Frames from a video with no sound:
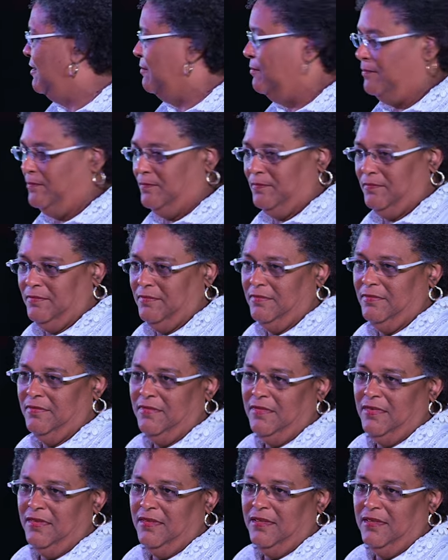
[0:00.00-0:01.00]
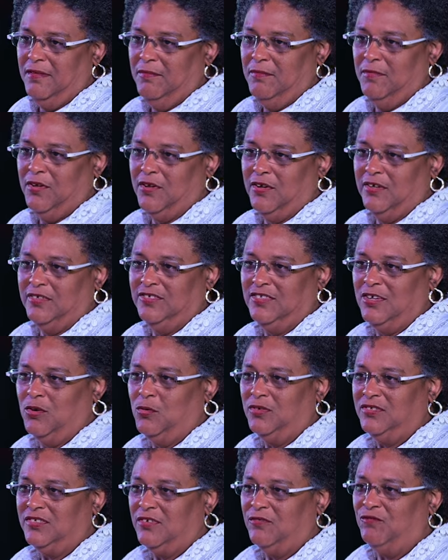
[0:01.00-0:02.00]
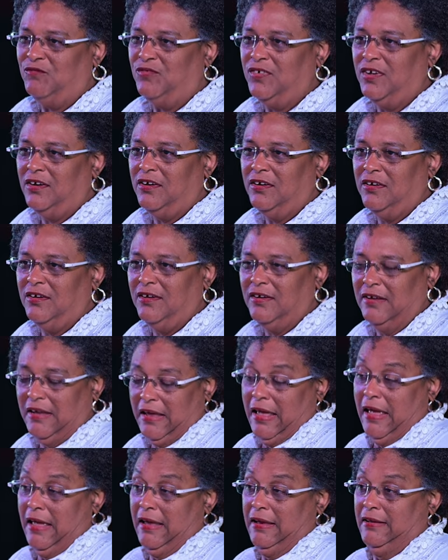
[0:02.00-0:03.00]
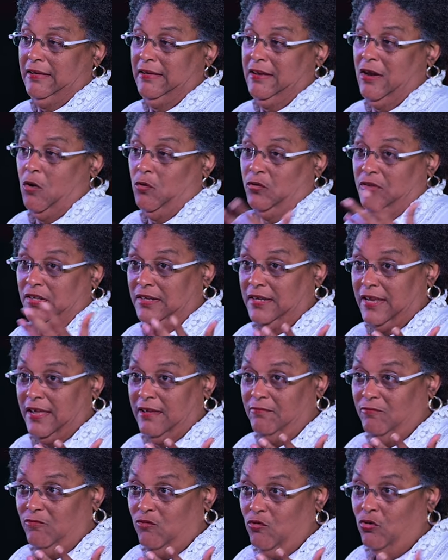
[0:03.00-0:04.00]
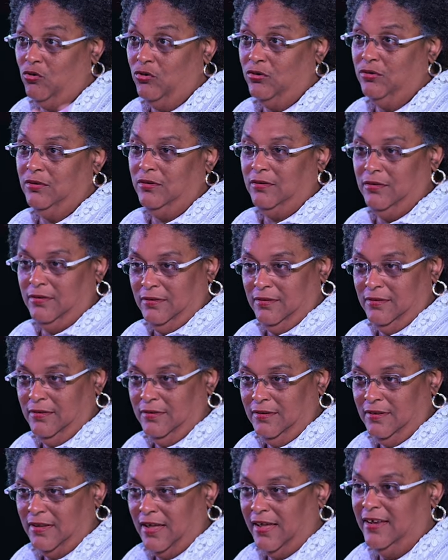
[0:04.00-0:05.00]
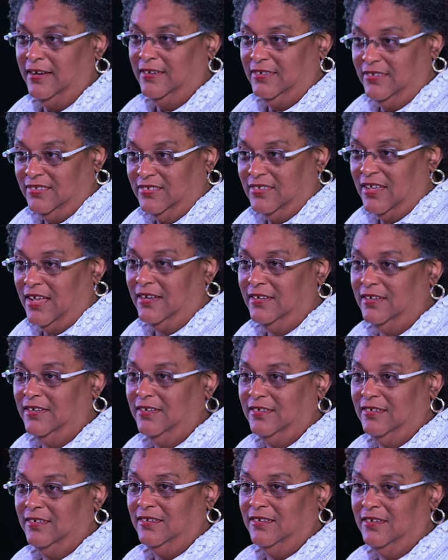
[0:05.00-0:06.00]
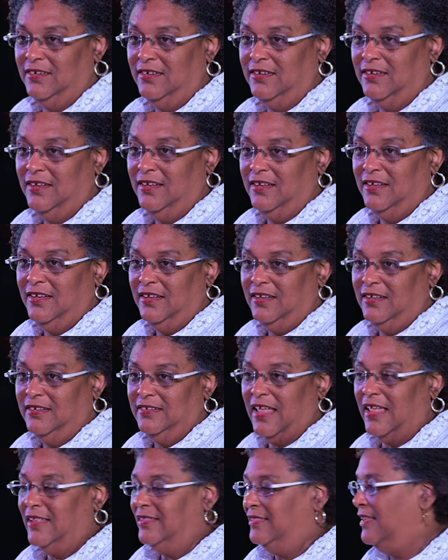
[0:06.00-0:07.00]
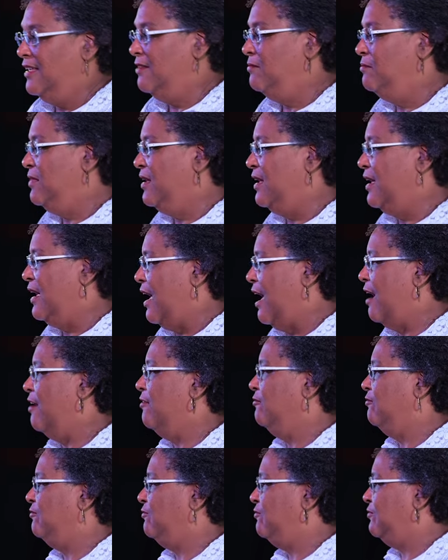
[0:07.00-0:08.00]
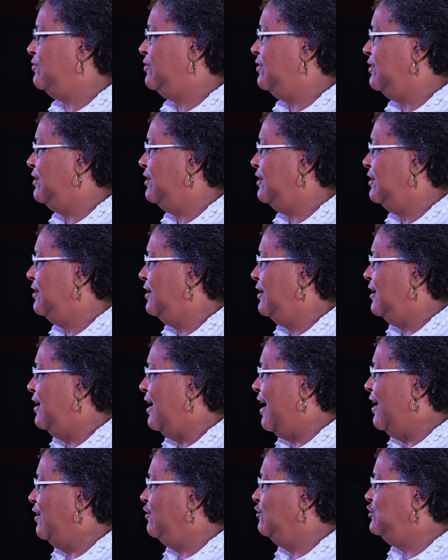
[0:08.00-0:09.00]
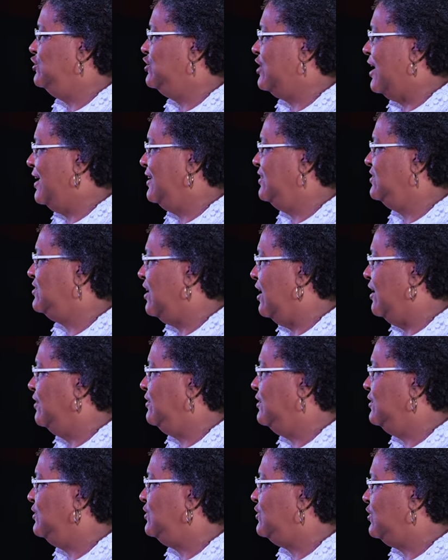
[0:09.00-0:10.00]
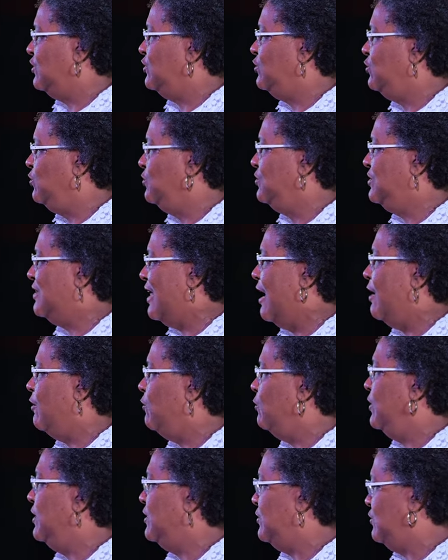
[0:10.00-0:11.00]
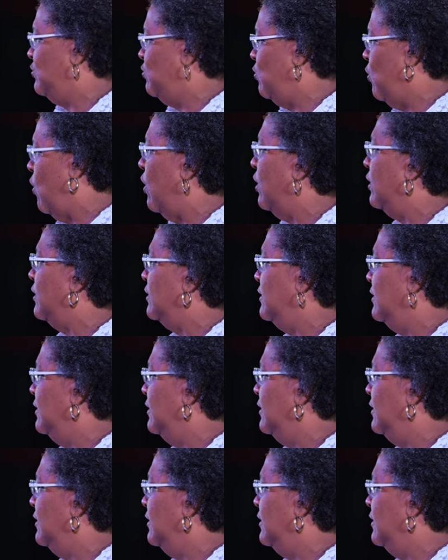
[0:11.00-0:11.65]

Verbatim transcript: them because there was a fear now that I have grown, I understand it, that they may have energized others to do that which what